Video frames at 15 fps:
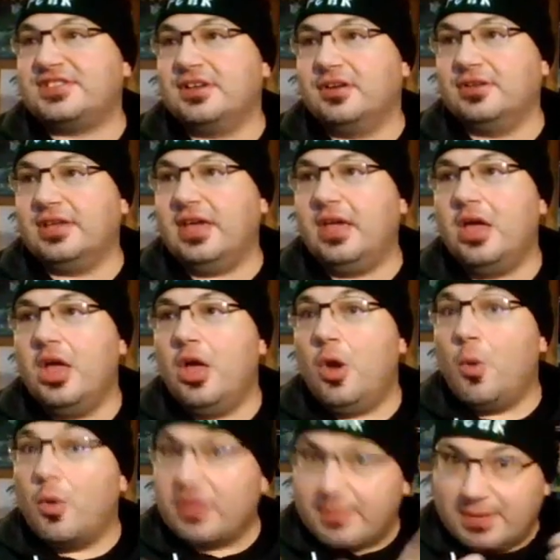facility
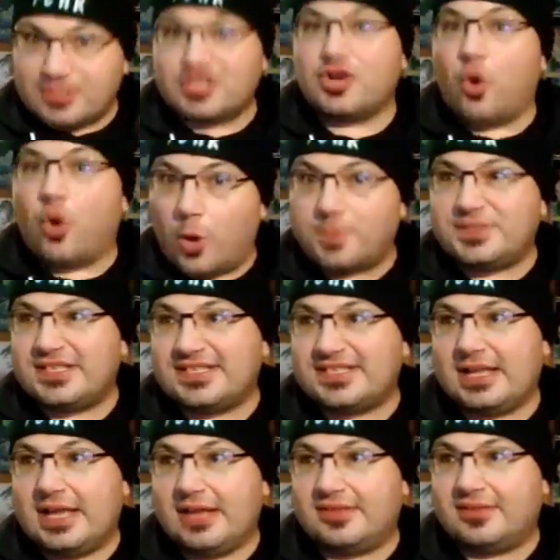with a bunch of
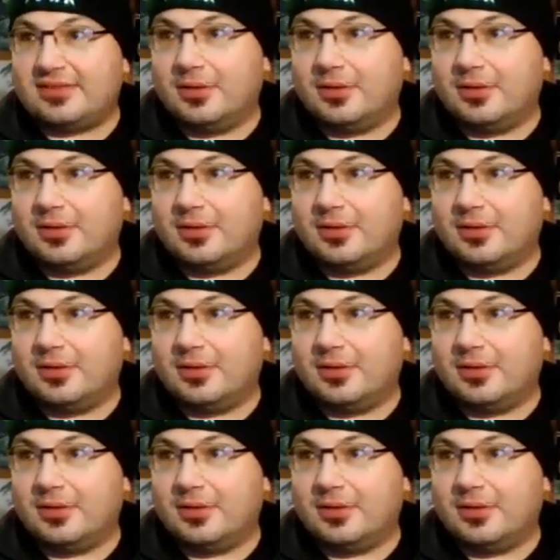corpses in it.